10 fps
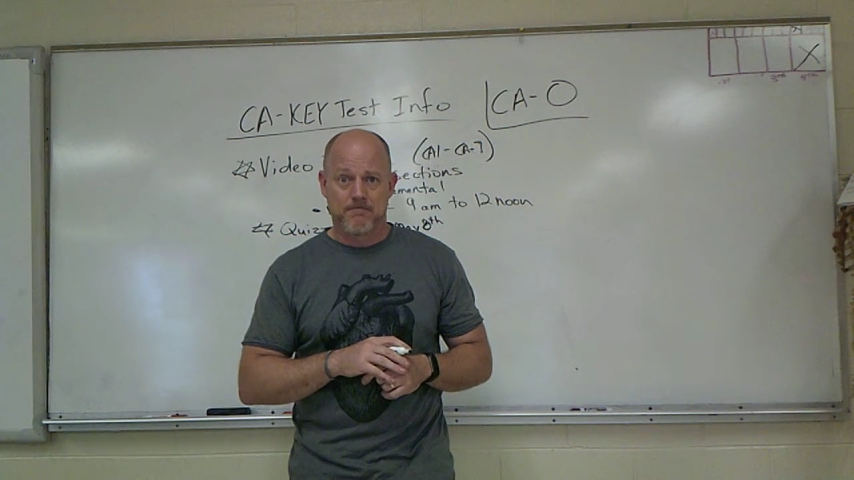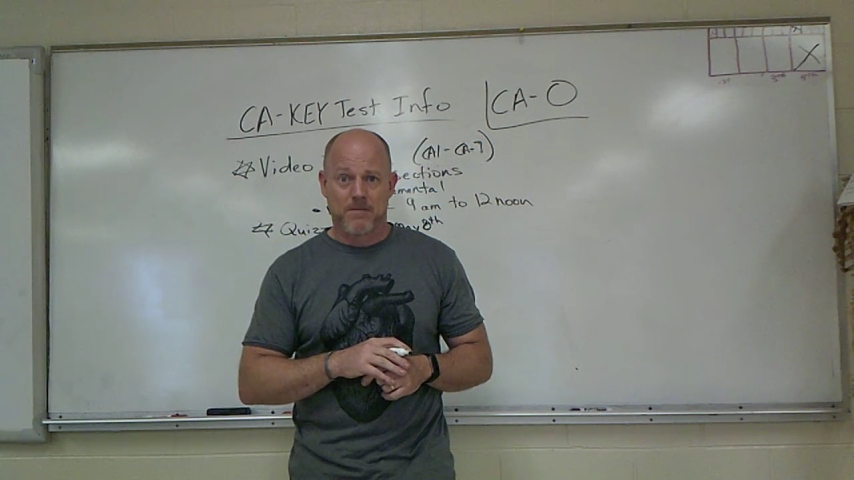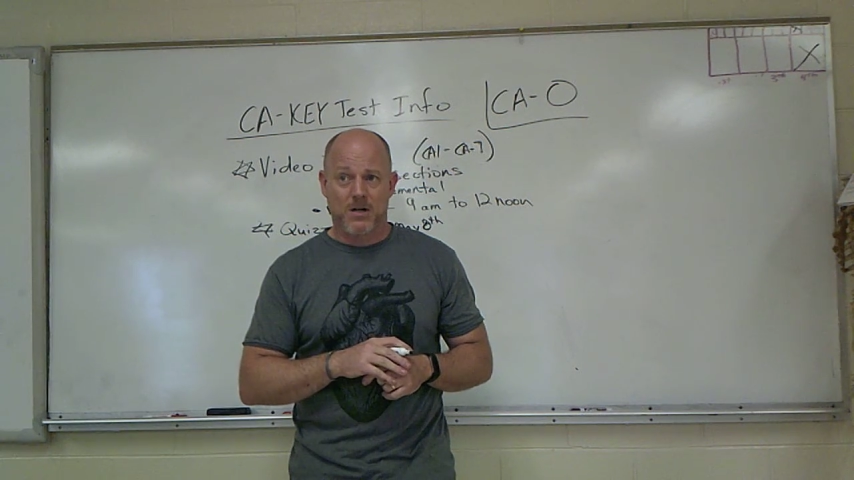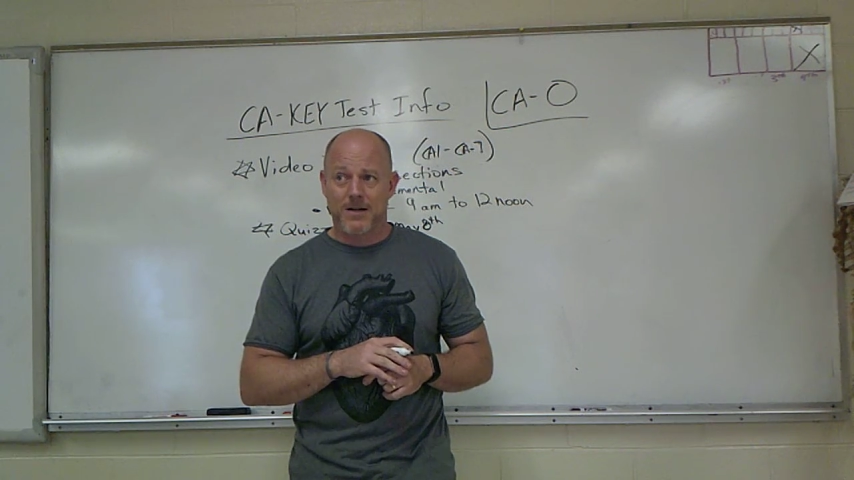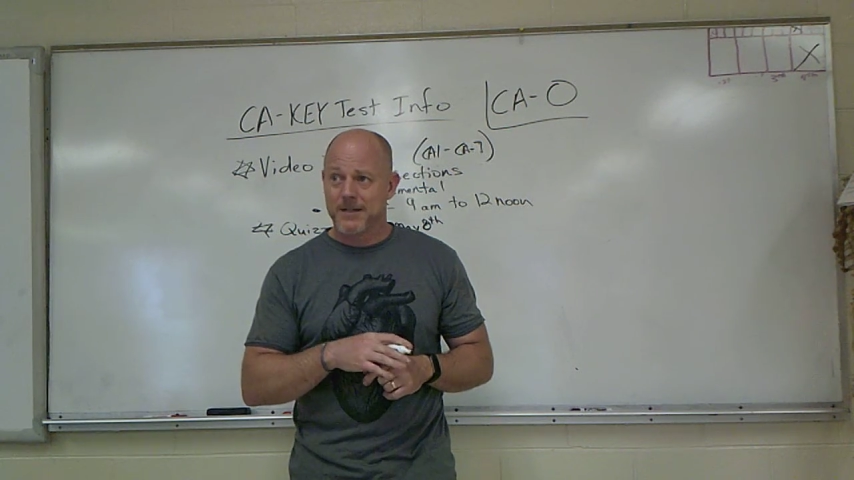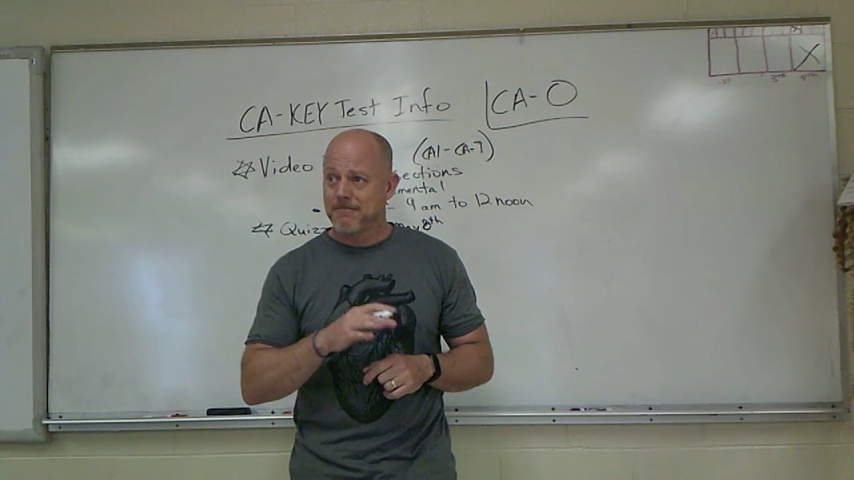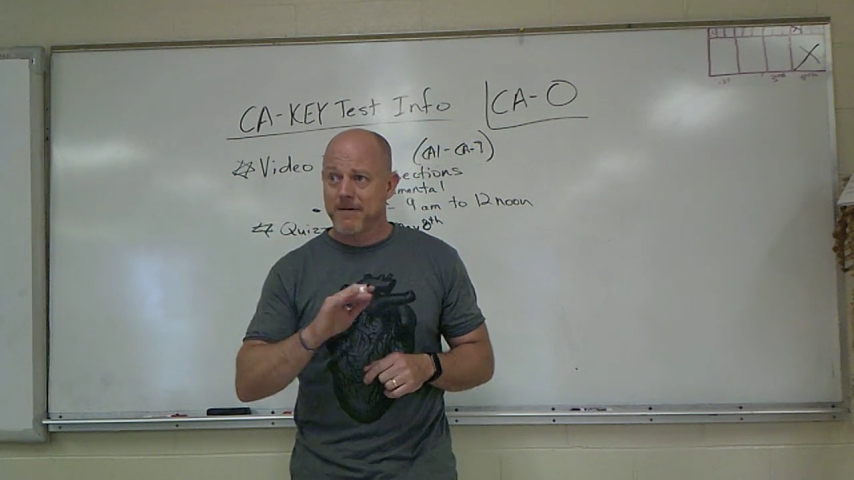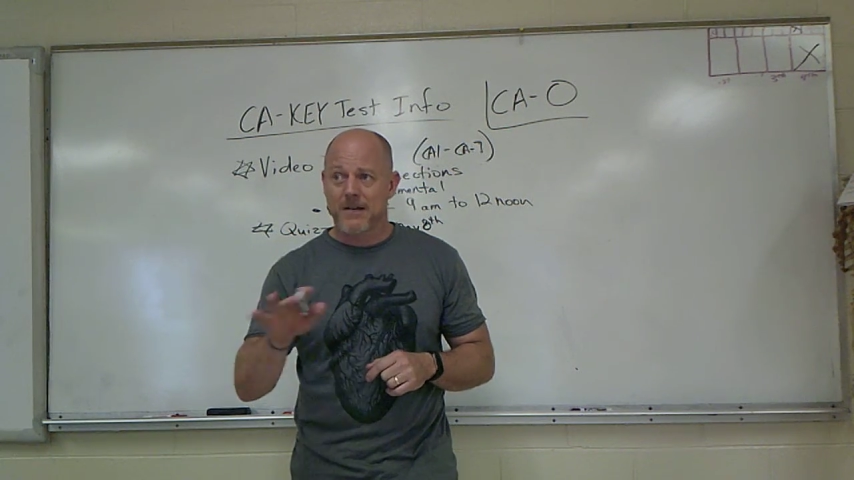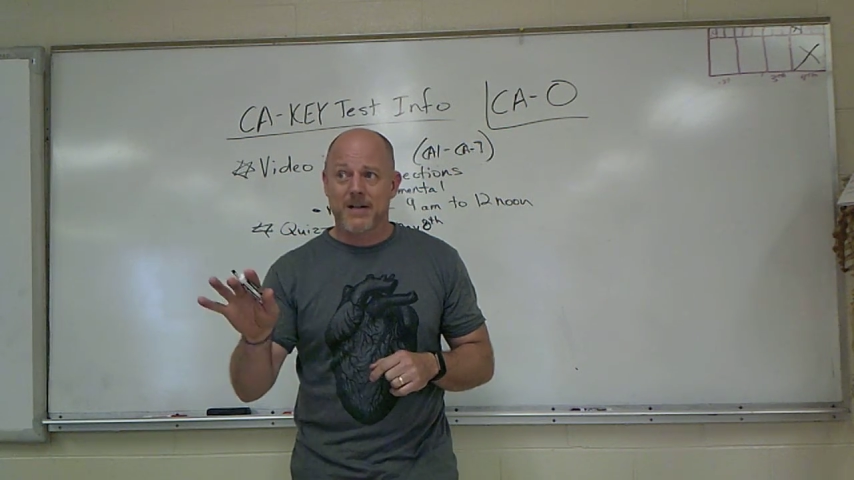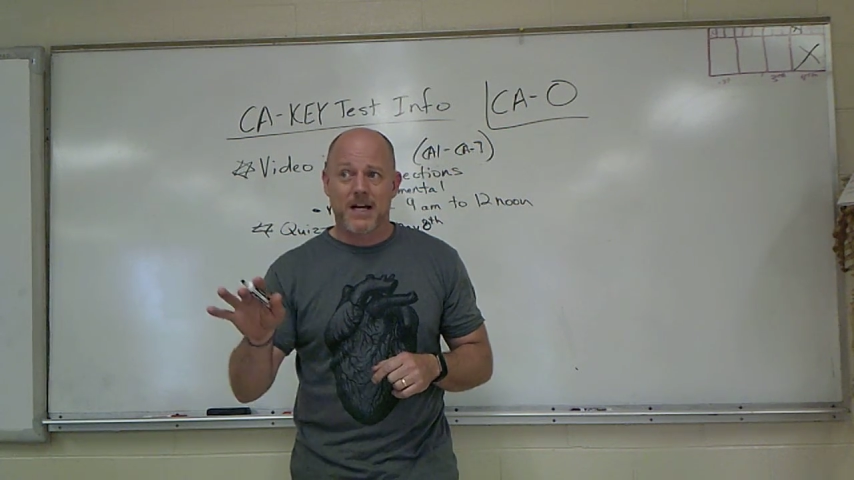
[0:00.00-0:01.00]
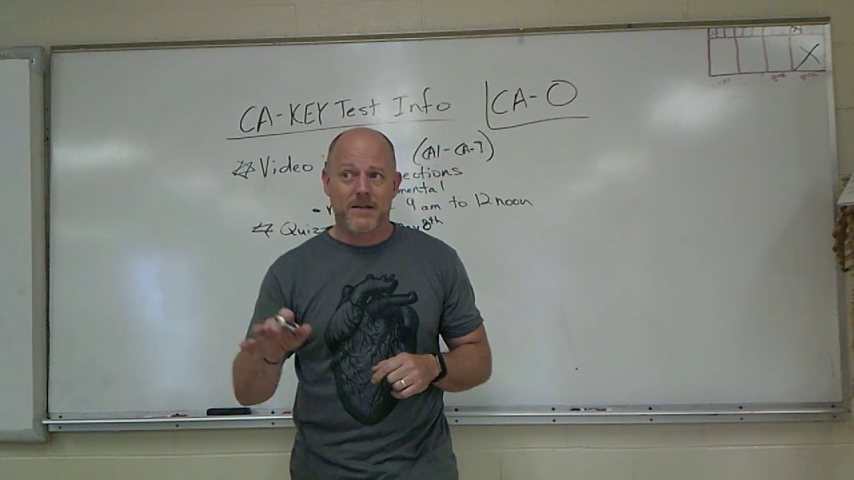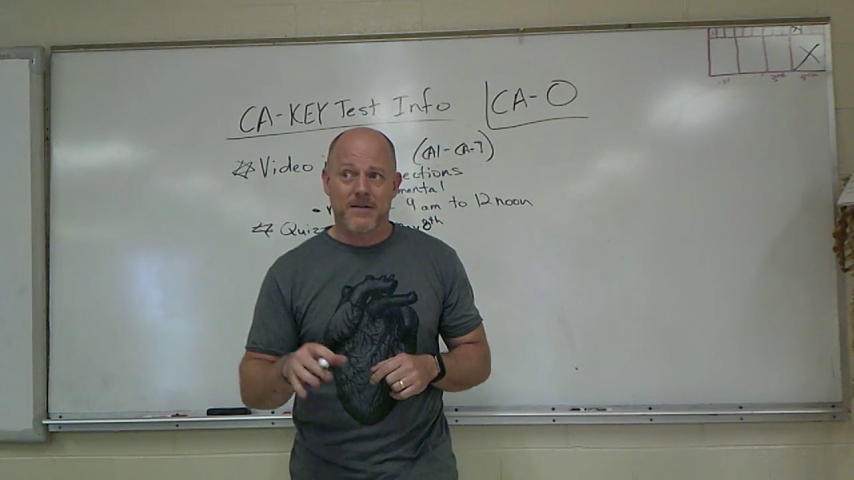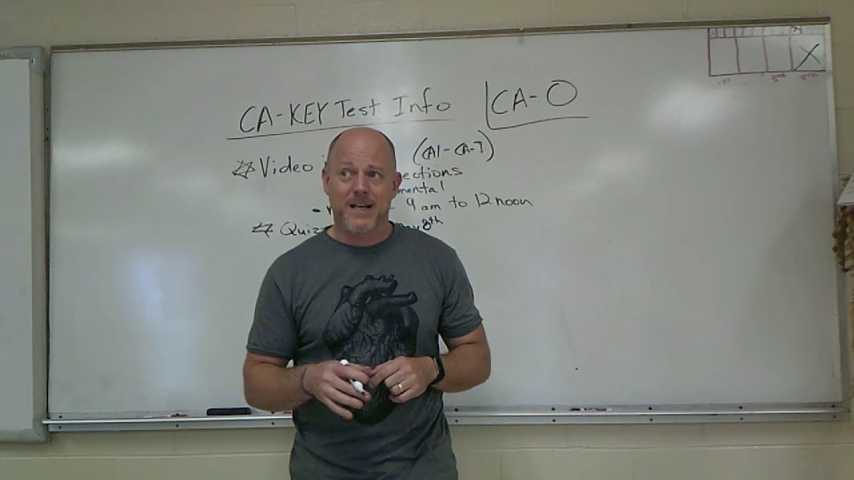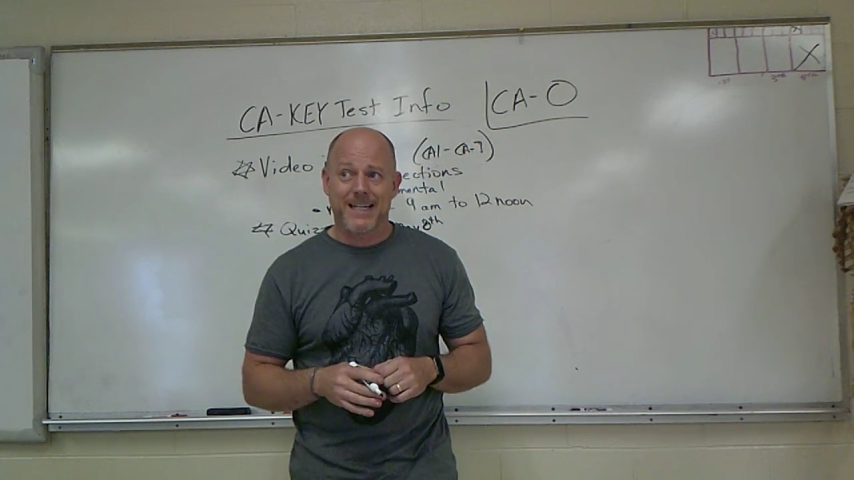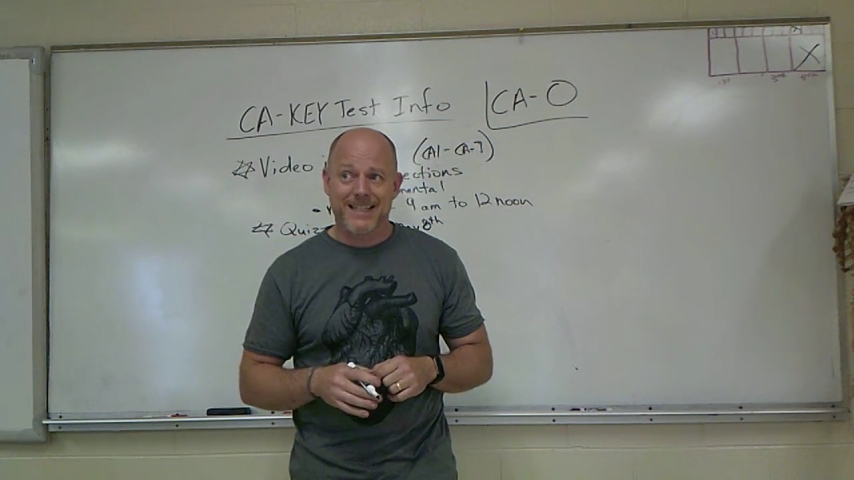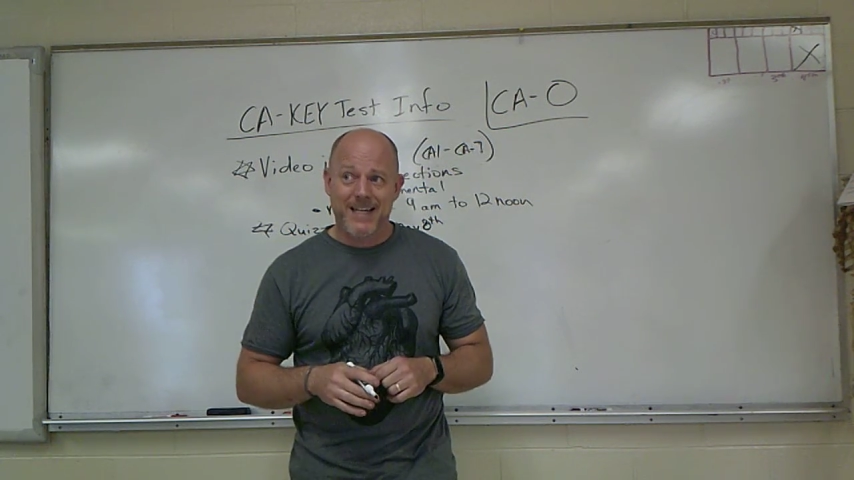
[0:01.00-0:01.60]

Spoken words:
All right? I've got like